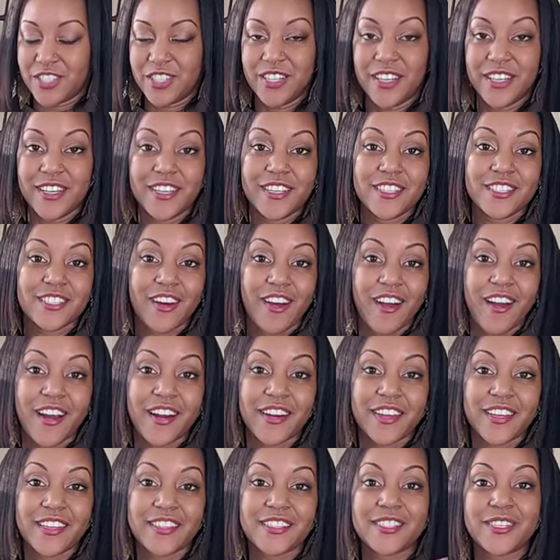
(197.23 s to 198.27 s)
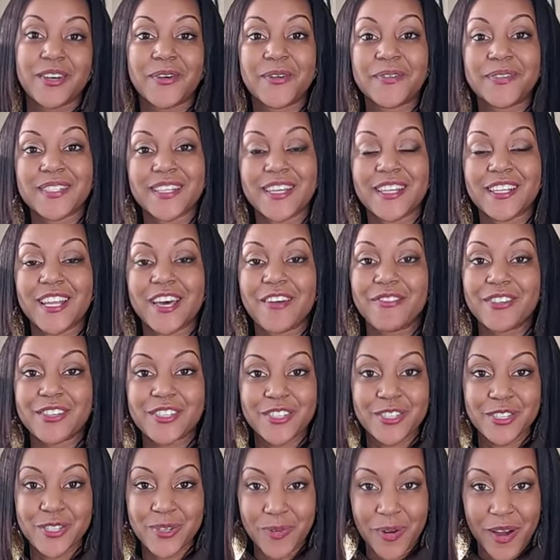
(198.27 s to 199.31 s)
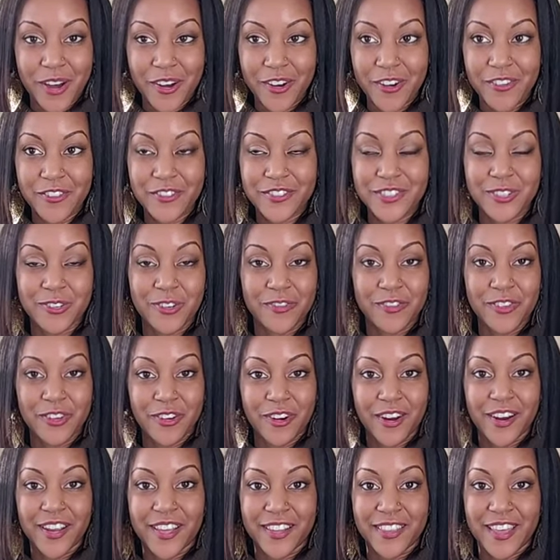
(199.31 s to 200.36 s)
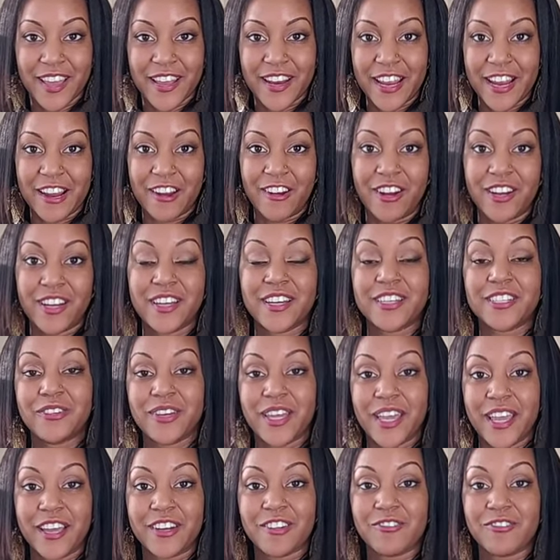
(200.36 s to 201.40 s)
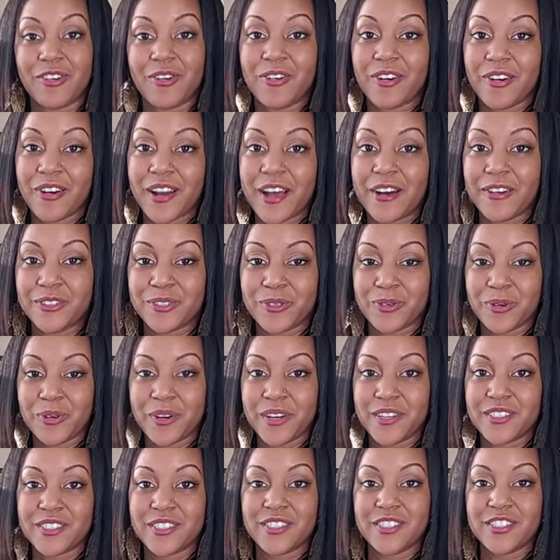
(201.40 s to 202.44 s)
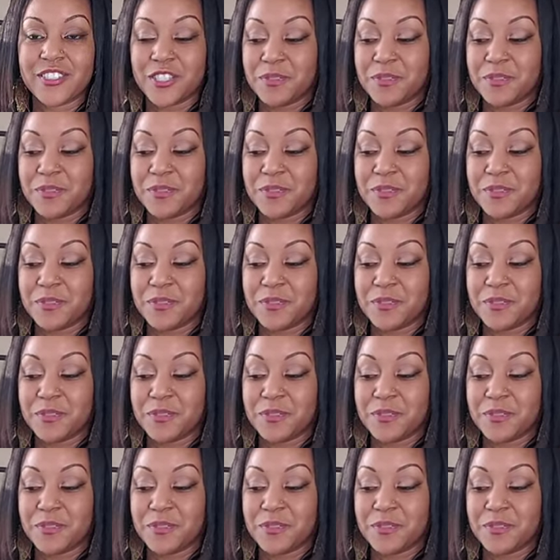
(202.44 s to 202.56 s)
She is hardy zones 11 to 12, so if you are in that area, you can grow her outdoors.